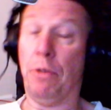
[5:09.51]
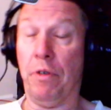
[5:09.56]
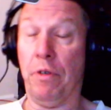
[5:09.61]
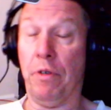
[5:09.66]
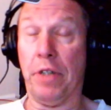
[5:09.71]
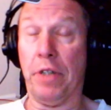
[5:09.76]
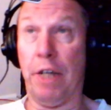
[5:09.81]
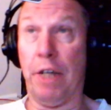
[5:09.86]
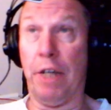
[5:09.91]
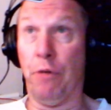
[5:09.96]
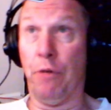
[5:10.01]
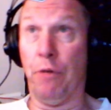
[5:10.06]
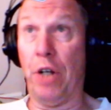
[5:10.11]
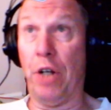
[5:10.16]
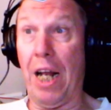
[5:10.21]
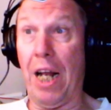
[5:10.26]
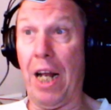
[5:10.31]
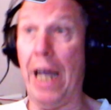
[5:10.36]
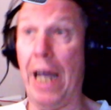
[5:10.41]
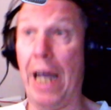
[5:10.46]
different
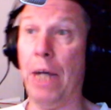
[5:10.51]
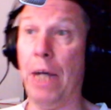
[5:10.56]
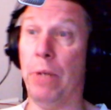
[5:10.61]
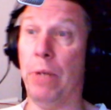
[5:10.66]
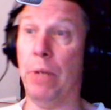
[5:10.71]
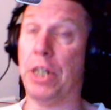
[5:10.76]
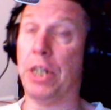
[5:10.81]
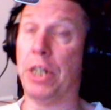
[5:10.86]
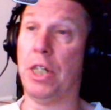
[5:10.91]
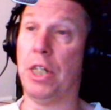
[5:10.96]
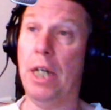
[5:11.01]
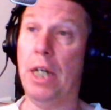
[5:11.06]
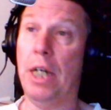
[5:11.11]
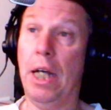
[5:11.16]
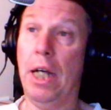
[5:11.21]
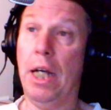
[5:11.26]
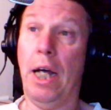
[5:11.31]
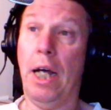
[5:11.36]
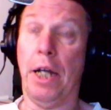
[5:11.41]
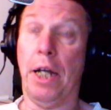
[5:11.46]
language,
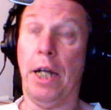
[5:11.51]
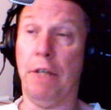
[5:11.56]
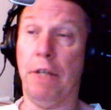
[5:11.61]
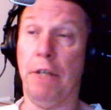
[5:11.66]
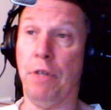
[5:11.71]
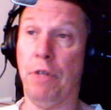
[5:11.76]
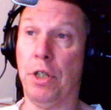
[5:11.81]
a different